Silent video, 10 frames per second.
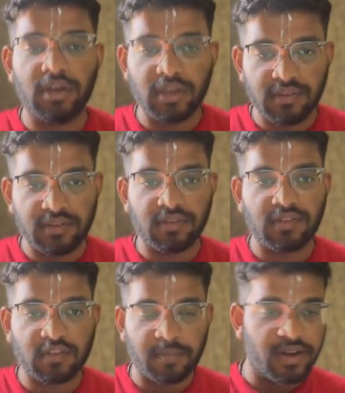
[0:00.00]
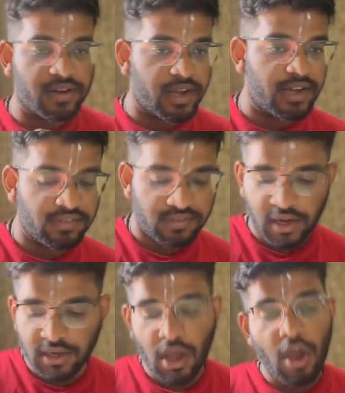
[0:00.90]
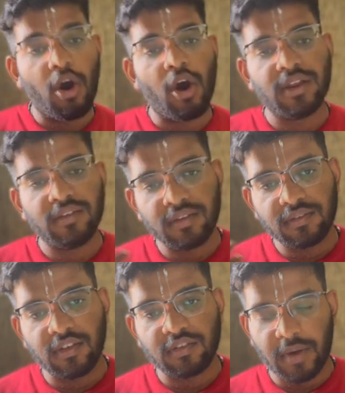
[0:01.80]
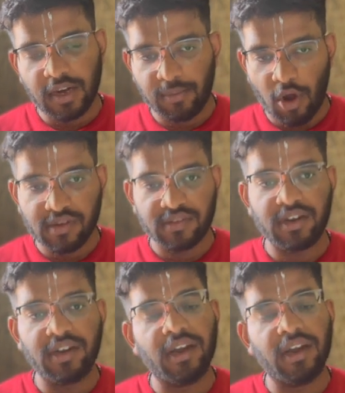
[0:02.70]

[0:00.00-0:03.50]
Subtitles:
is in suspend ready state or is in suspend block state,